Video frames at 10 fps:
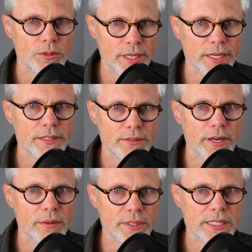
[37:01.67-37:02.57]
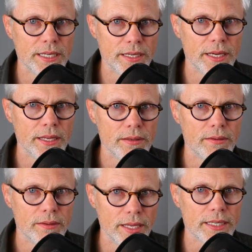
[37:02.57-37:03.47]
take vitamin C at night.
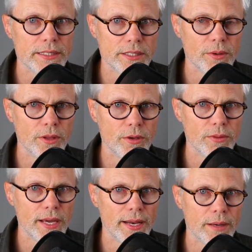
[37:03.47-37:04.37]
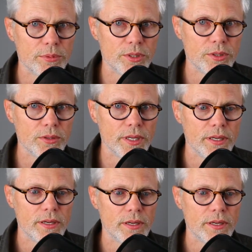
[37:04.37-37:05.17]
Yes, you can do that. Absolutely.